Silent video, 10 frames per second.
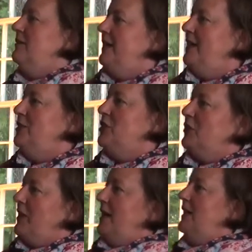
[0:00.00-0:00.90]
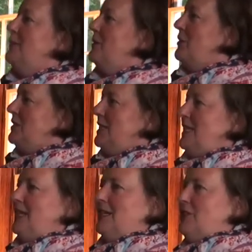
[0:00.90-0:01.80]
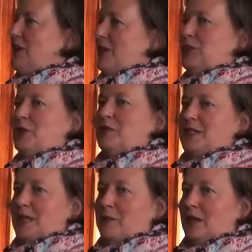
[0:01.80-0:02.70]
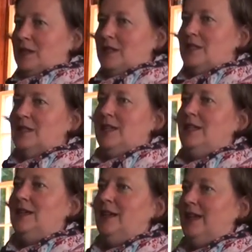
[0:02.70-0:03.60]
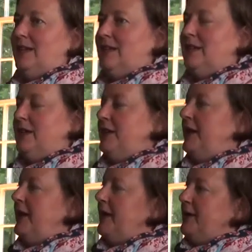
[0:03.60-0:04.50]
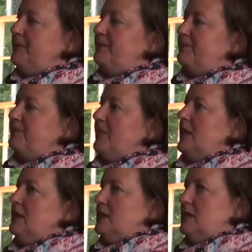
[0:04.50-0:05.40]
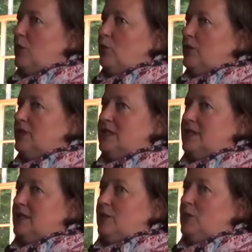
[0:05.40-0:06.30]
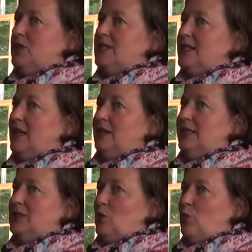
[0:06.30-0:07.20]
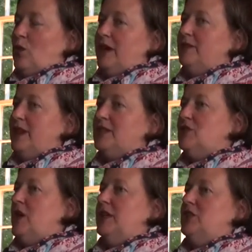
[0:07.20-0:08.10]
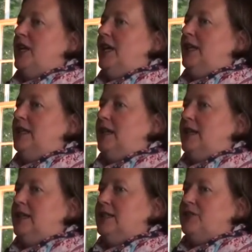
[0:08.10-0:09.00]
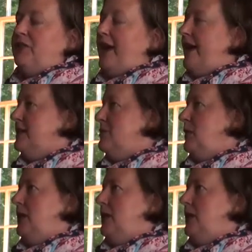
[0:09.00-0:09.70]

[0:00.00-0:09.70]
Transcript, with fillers: a veg, a grain, a protein, and you're out the door for 10 bucks and, and um, so we're, we're selling to one restaurant chain that has fast